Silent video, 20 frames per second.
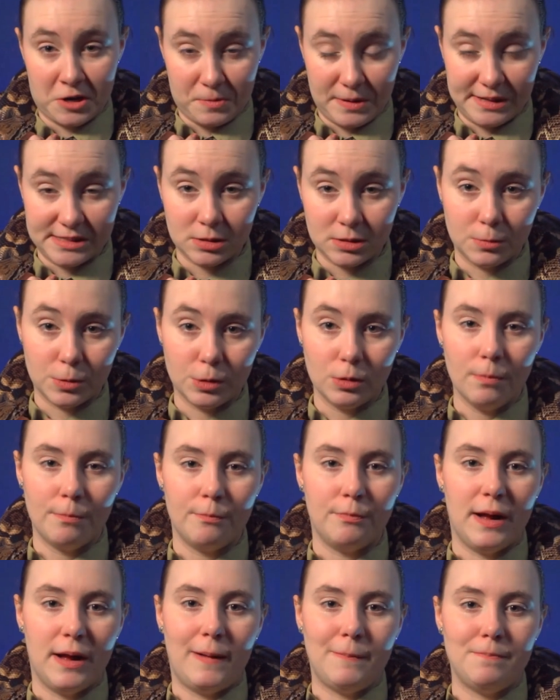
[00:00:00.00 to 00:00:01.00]
reasonable,
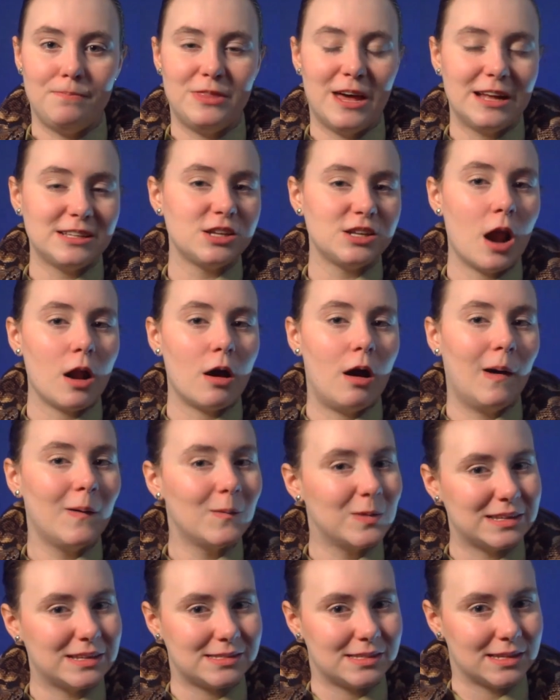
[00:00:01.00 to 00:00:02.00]
but that's not
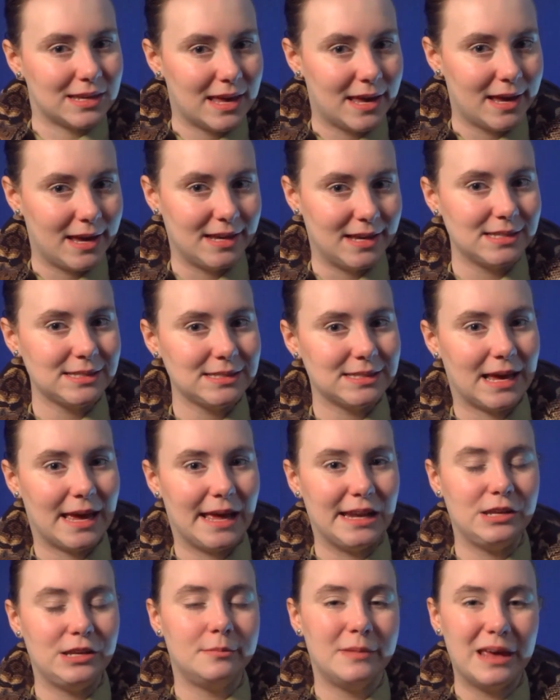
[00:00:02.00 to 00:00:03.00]
always the case,
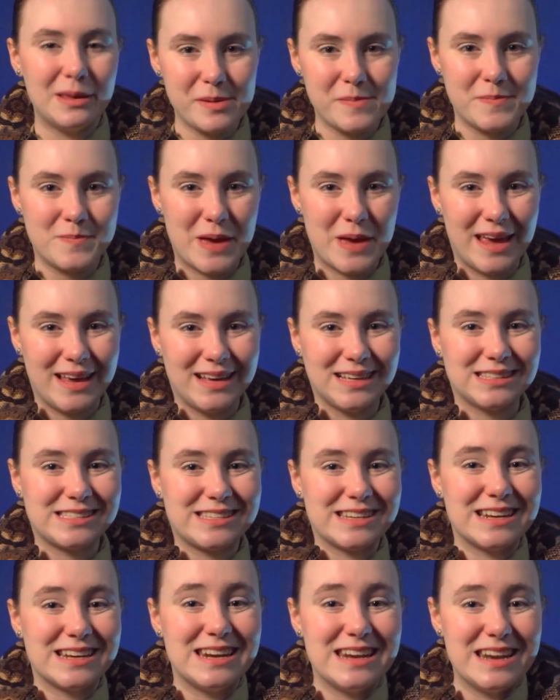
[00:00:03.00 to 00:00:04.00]
and you may be paying
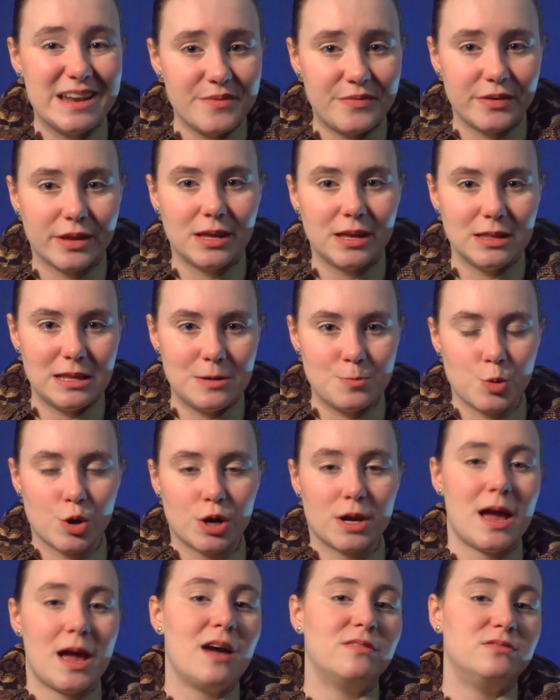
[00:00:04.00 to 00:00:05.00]
significantly more
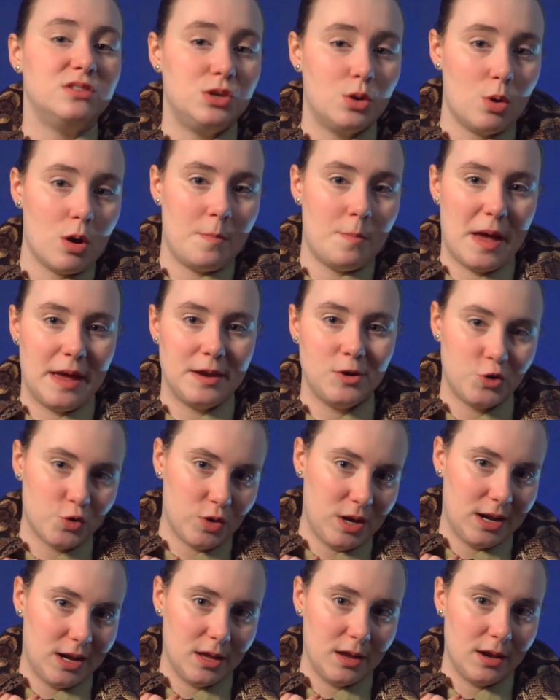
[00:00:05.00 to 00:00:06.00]
to have your pet
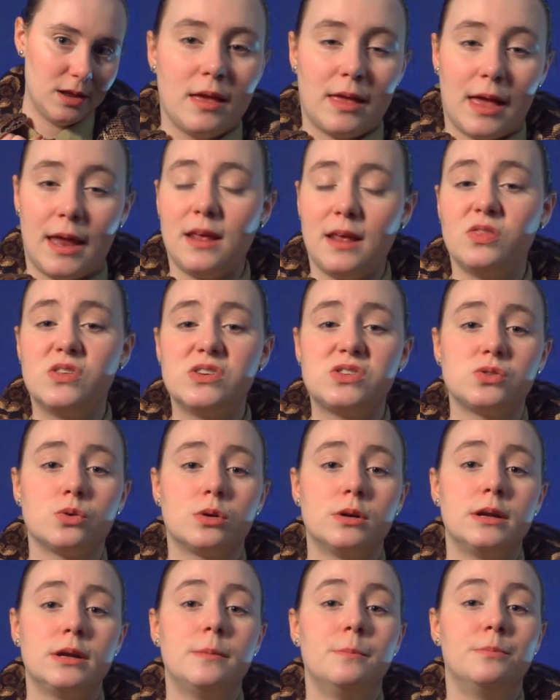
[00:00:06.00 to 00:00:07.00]
treated. Getting this
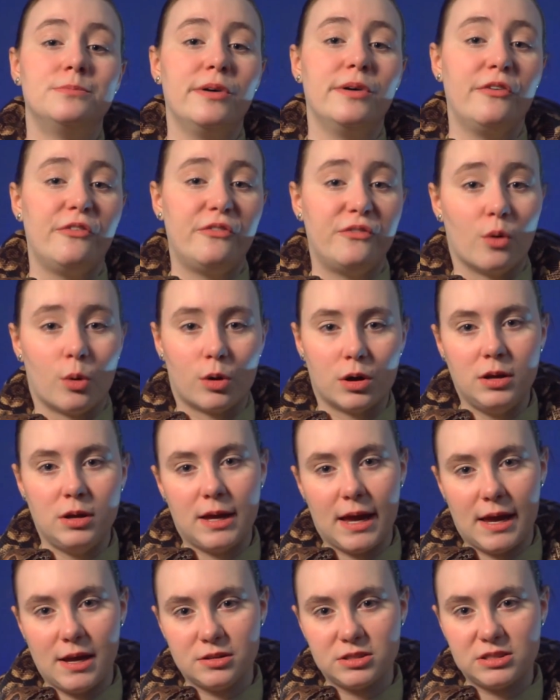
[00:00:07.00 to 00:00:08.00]
sorted before you
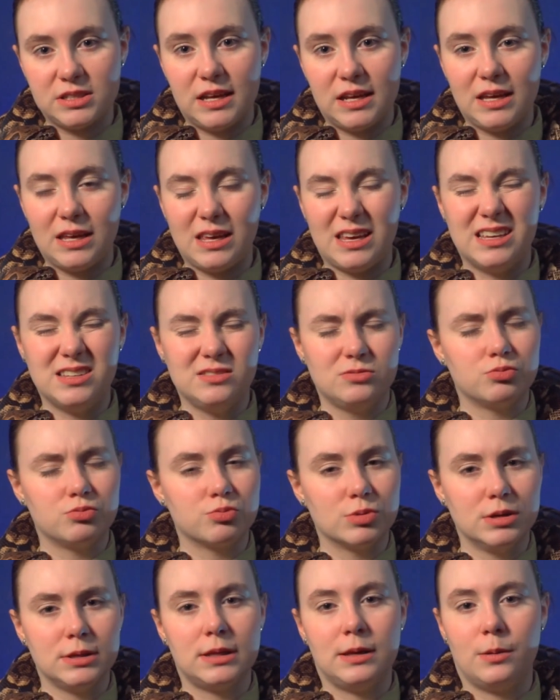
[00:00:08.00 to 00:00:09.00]
get your snake is
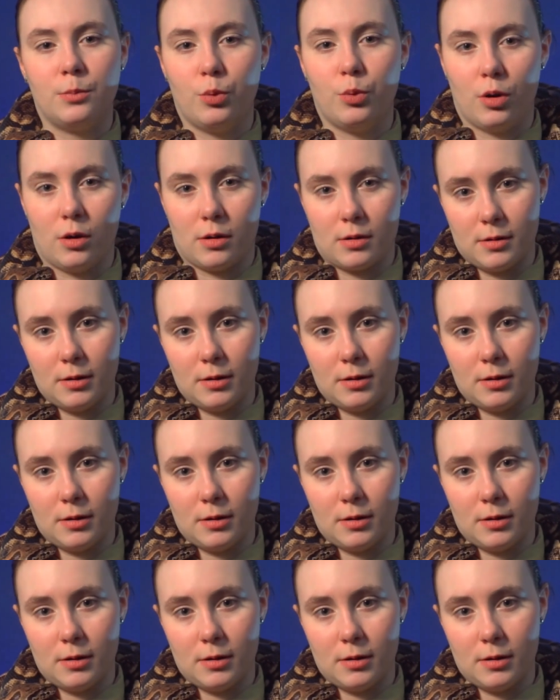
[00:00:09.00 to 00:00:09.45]
really important,